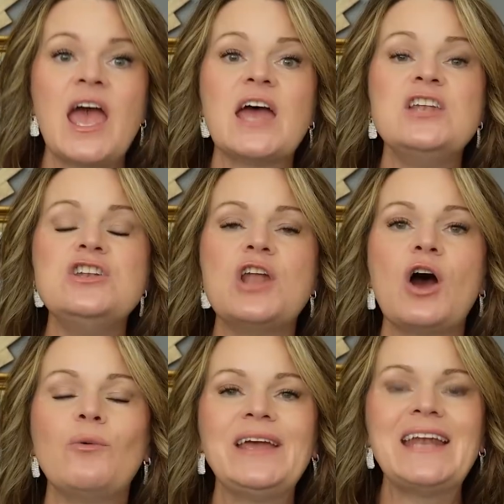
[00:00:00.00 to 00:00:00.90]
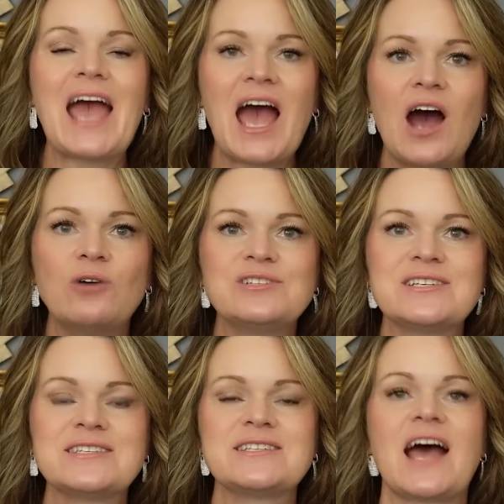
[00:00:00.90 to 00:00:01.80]
and knowing how
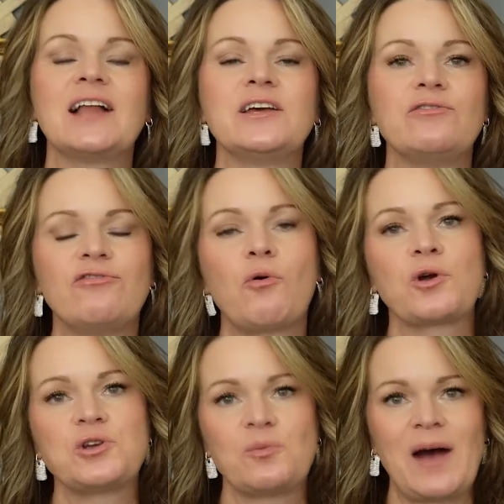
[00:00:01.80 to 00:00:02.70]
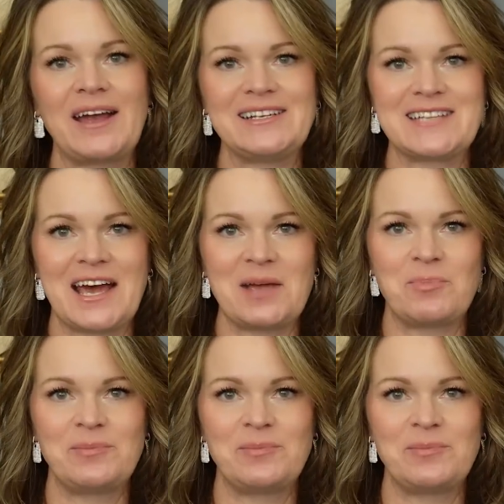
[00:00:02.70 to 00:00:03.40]
to style it for your body type.